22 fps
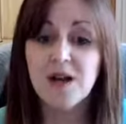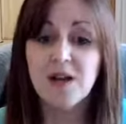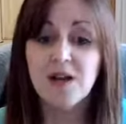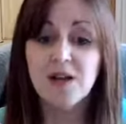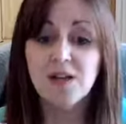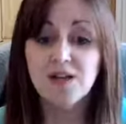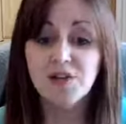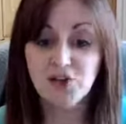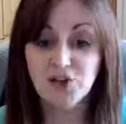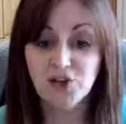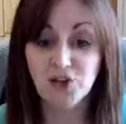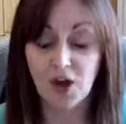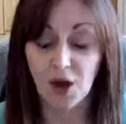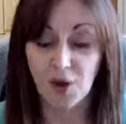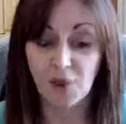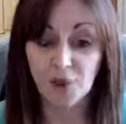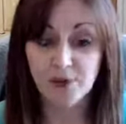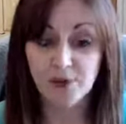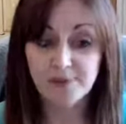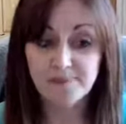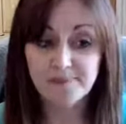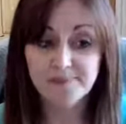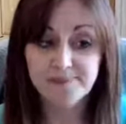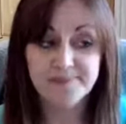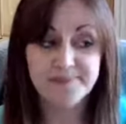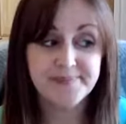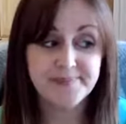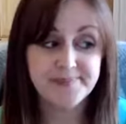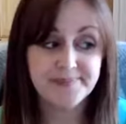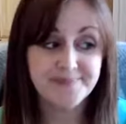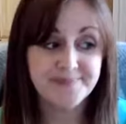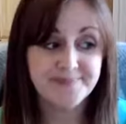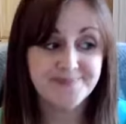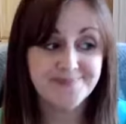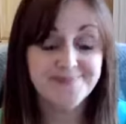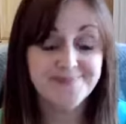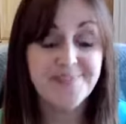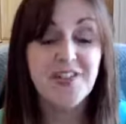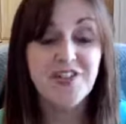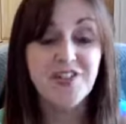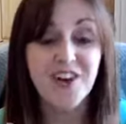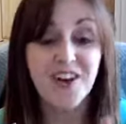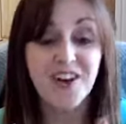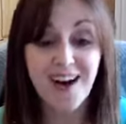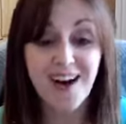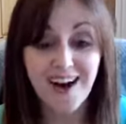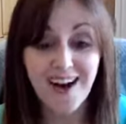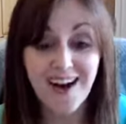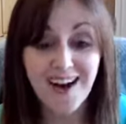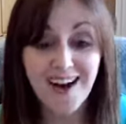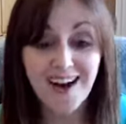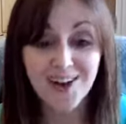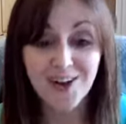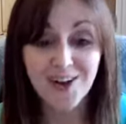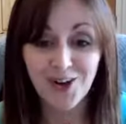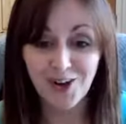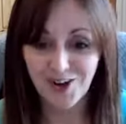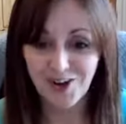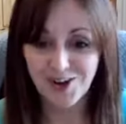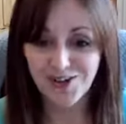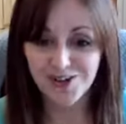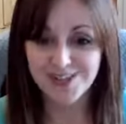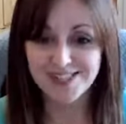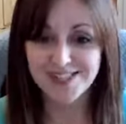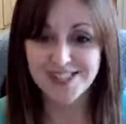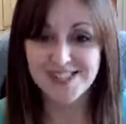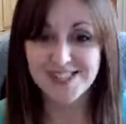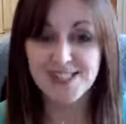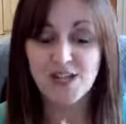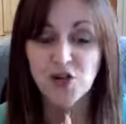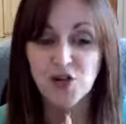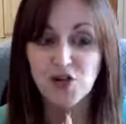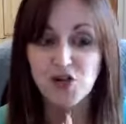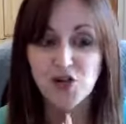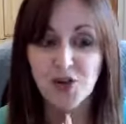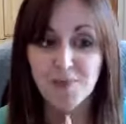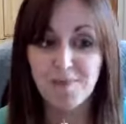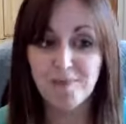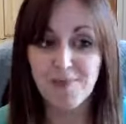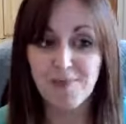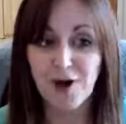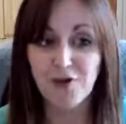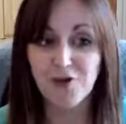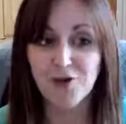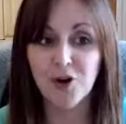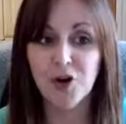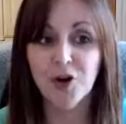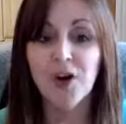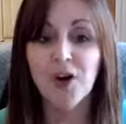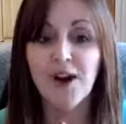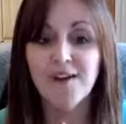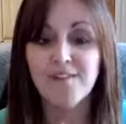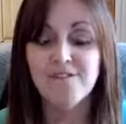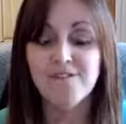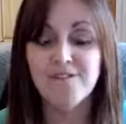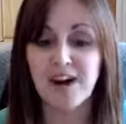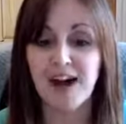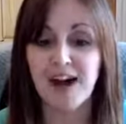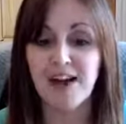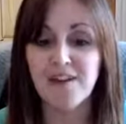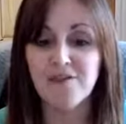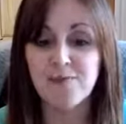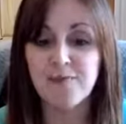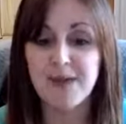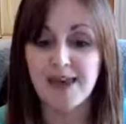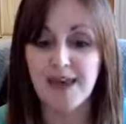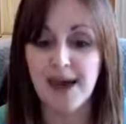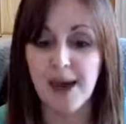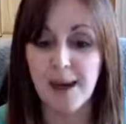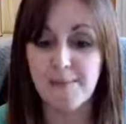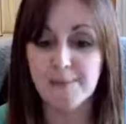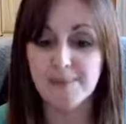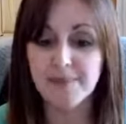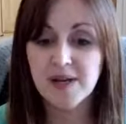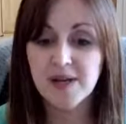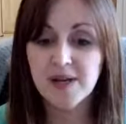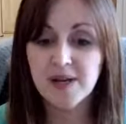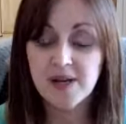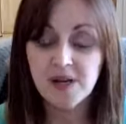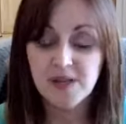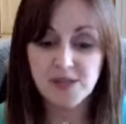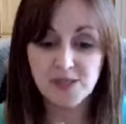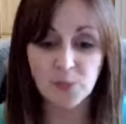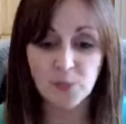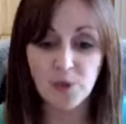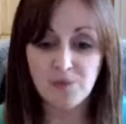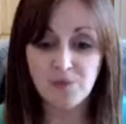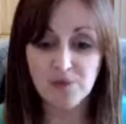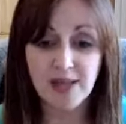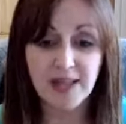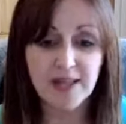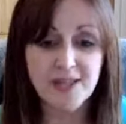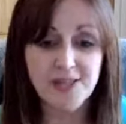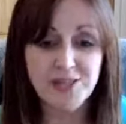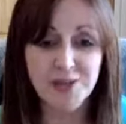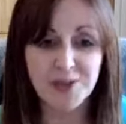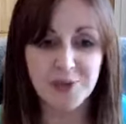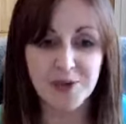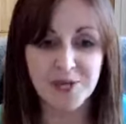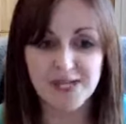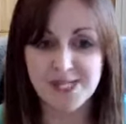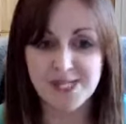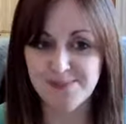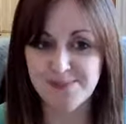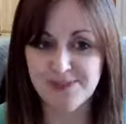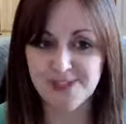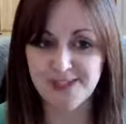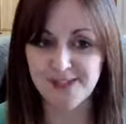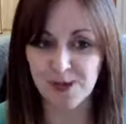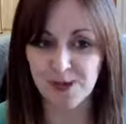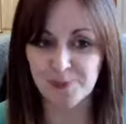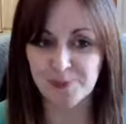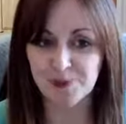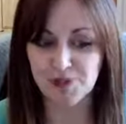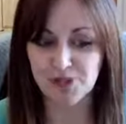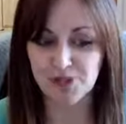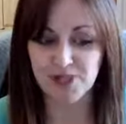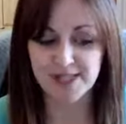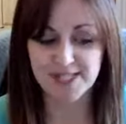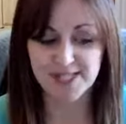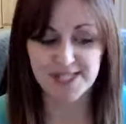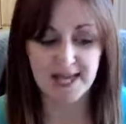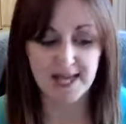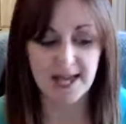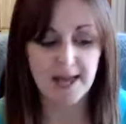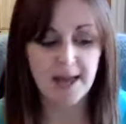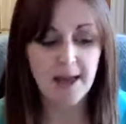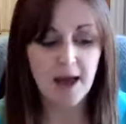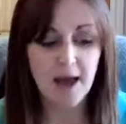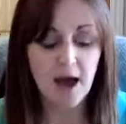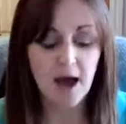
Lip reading: So the cart closes tomorrow at 5 p.m. So I really don't want you to miss this opportunity.